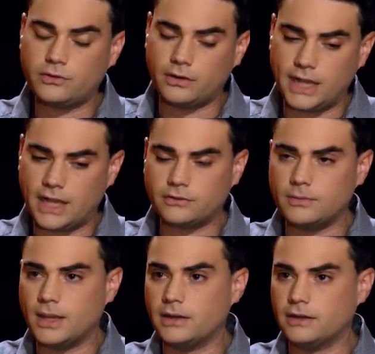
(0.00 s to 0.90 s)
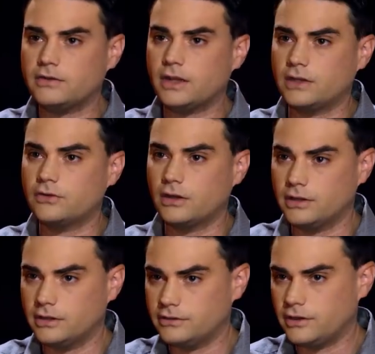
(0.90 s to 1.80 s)
which I want to ask you about in a second, drug
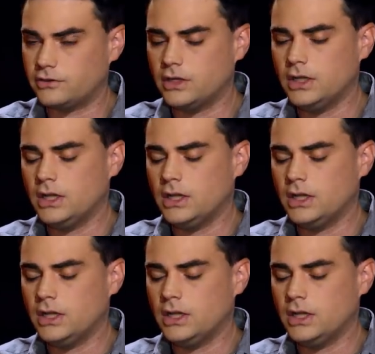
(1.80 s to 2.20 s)
legalization.